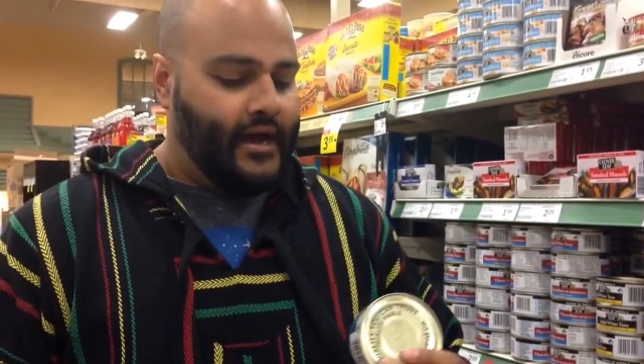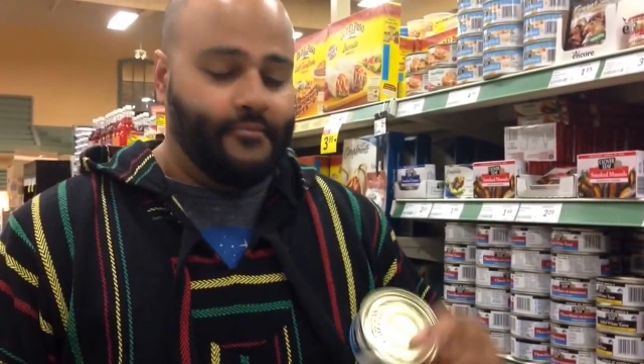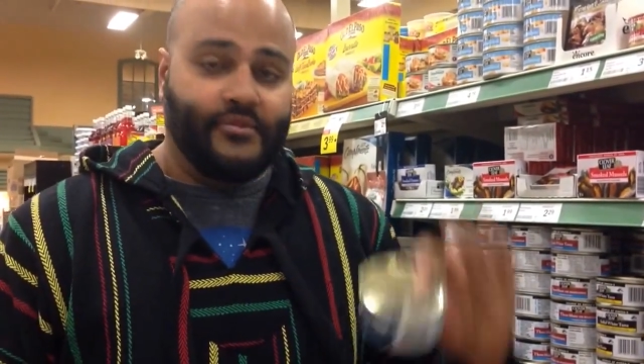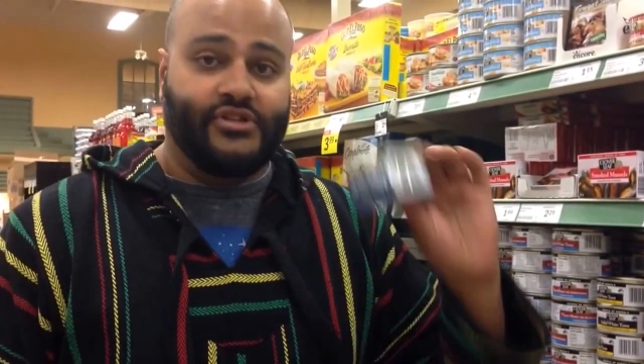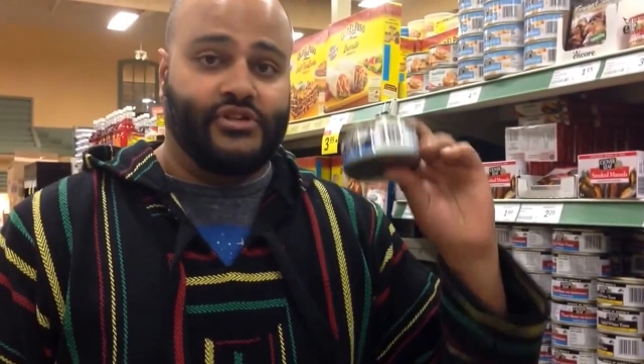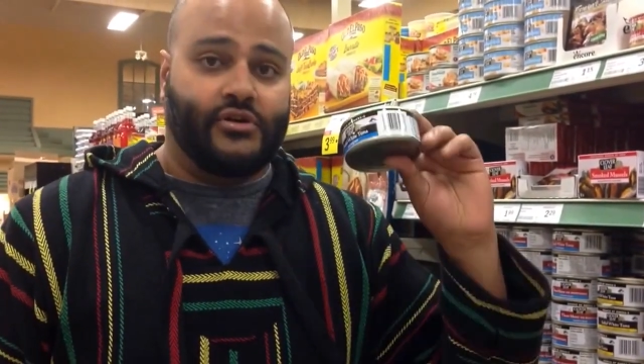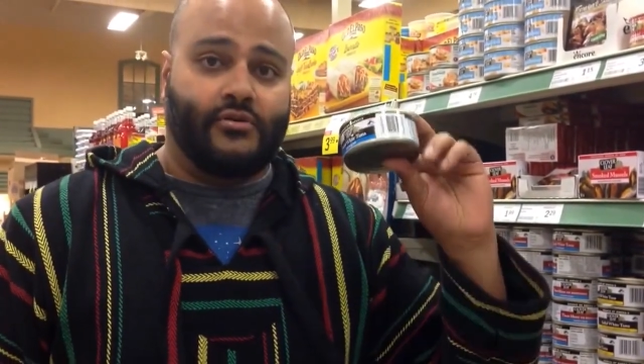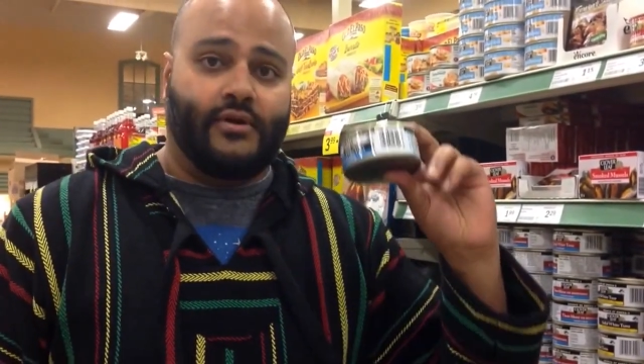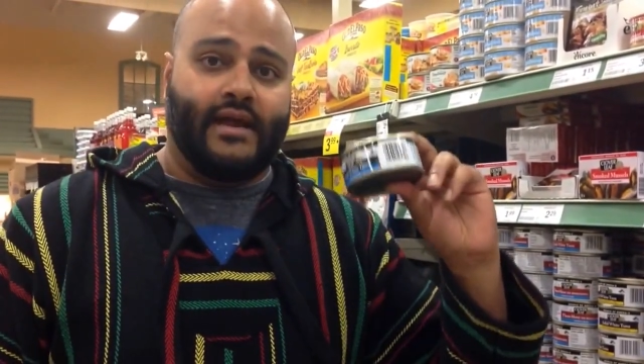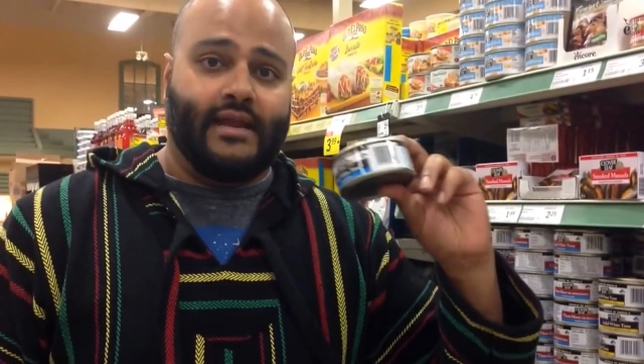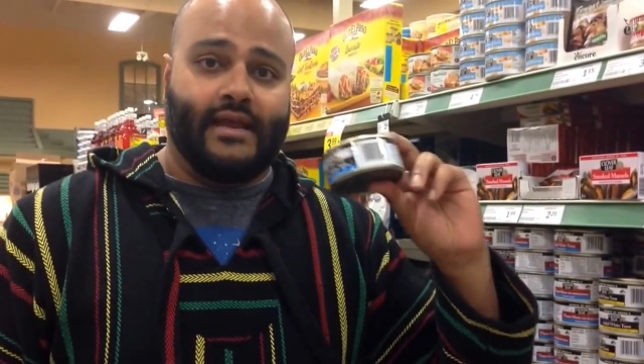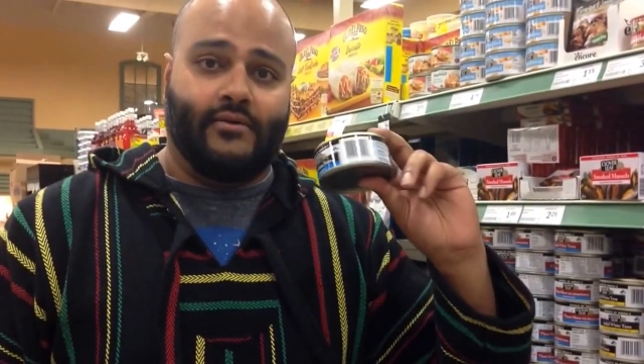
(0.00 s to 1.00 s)
These are
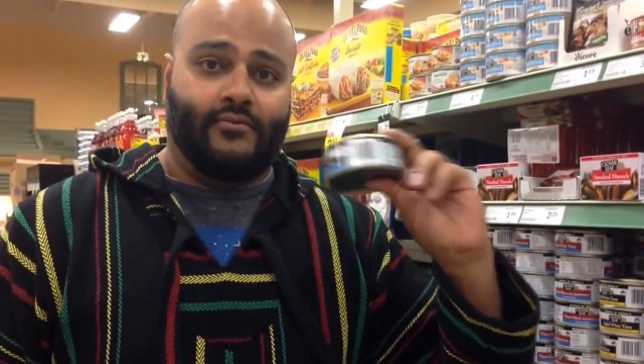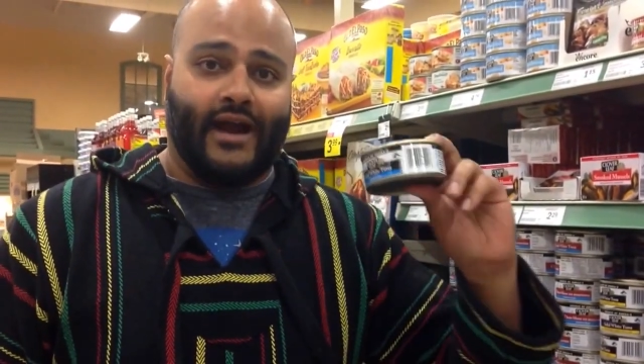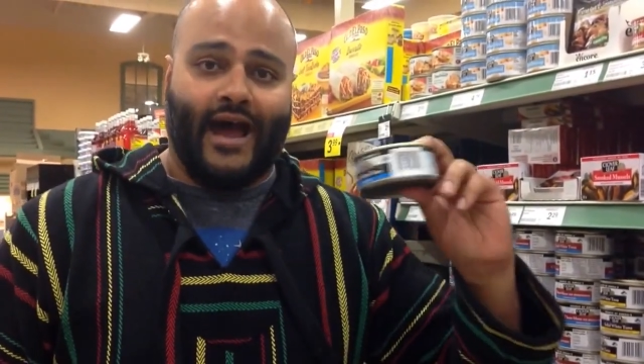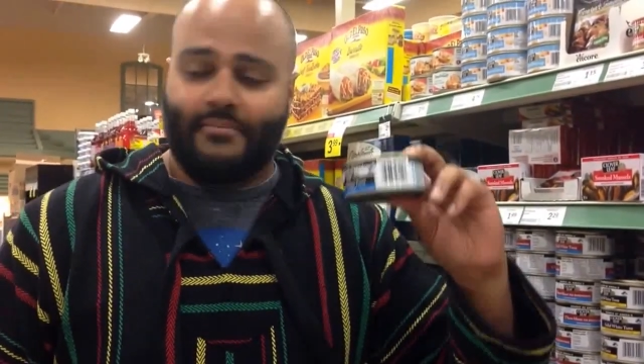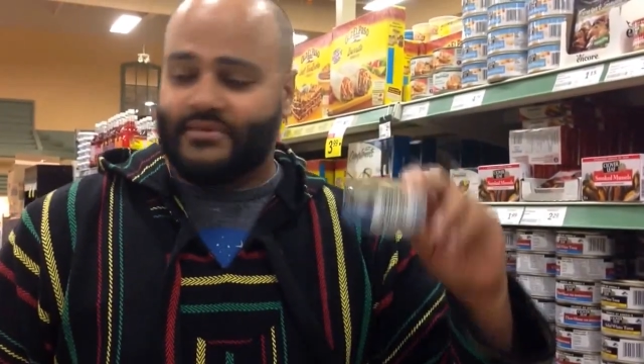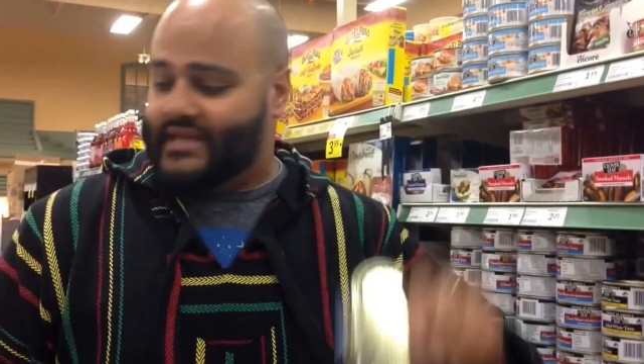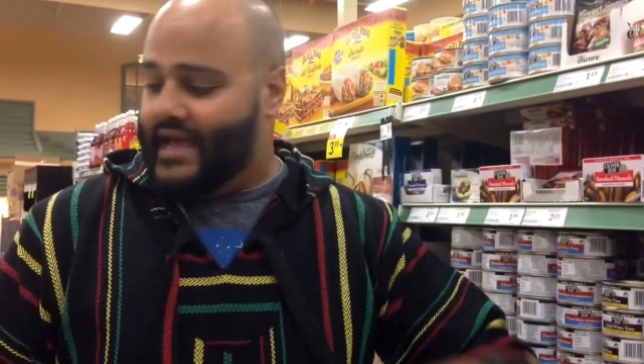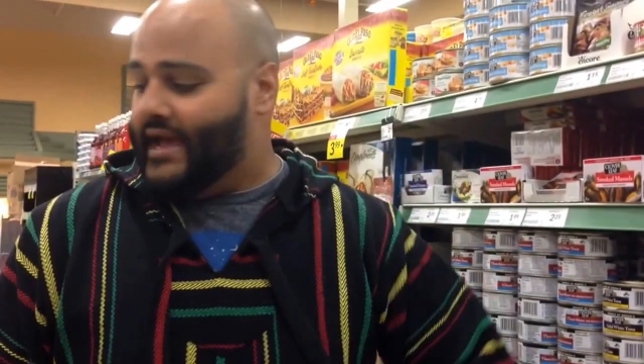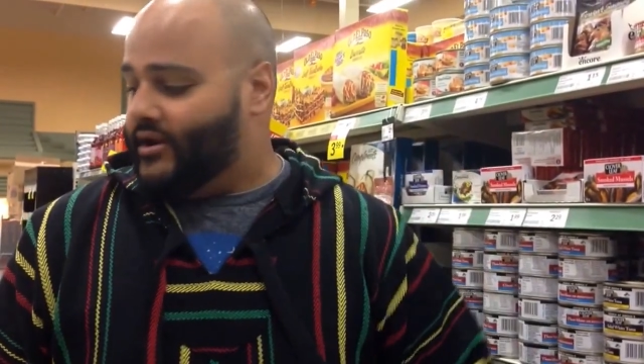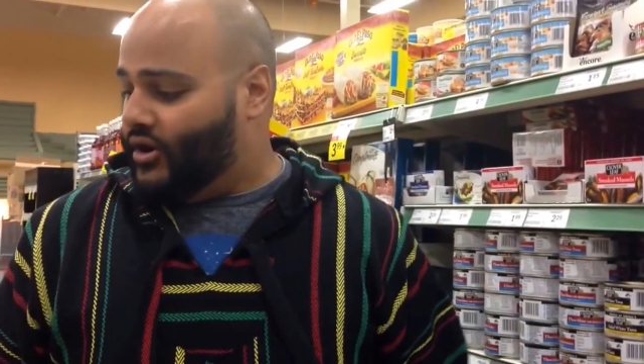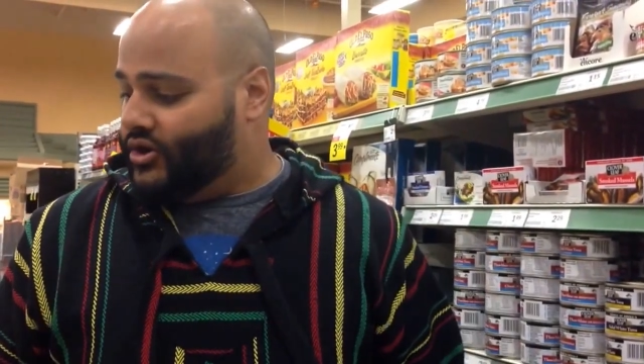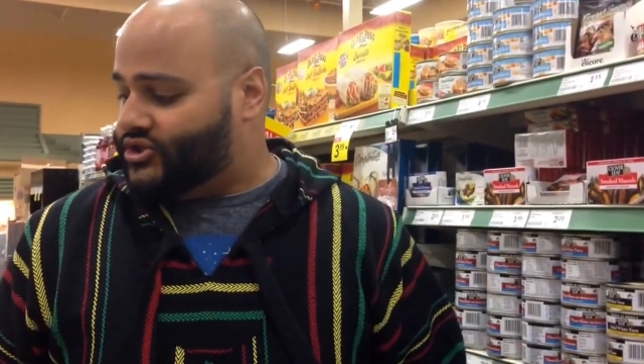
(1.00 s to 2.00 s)
great in wraps
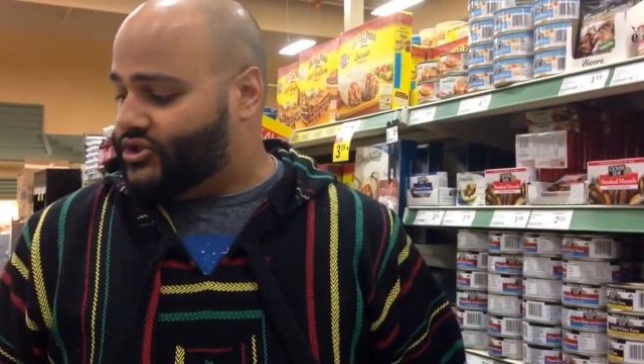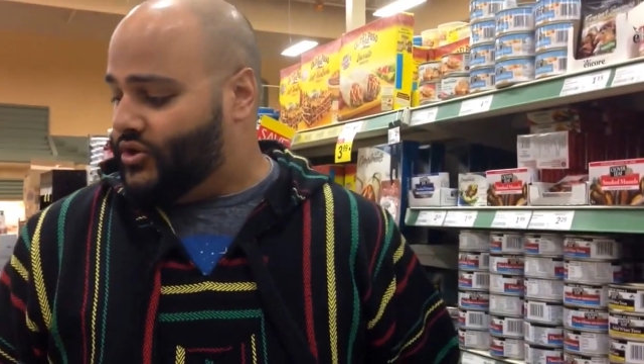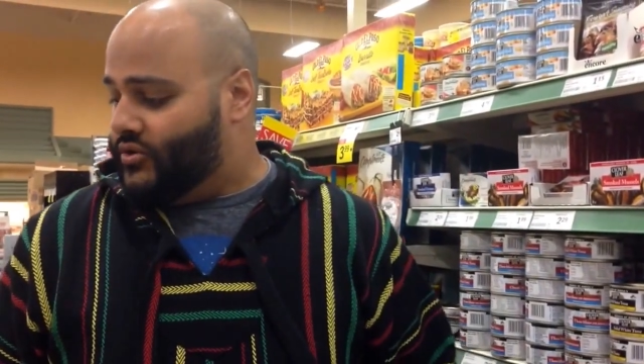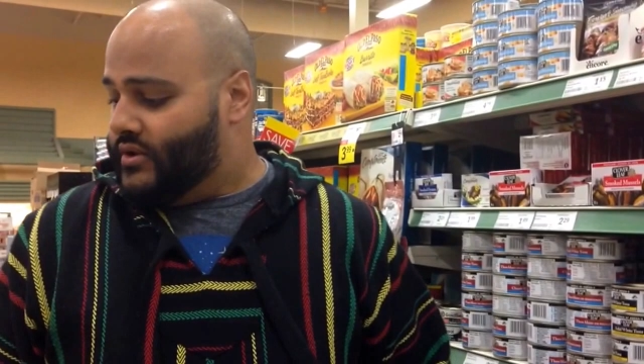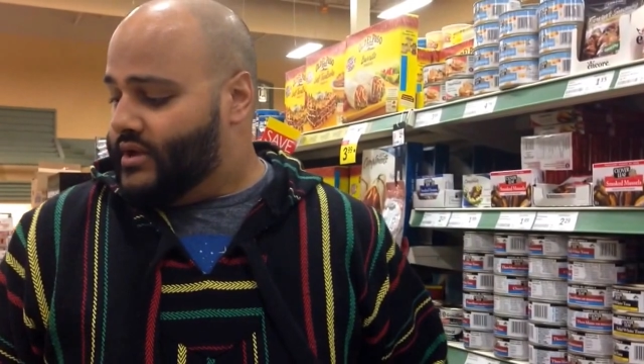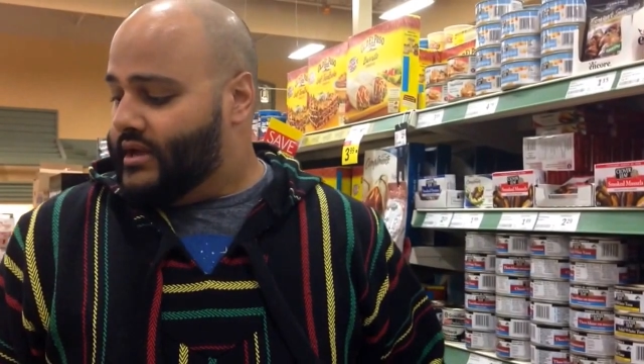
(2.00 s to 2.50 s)
and also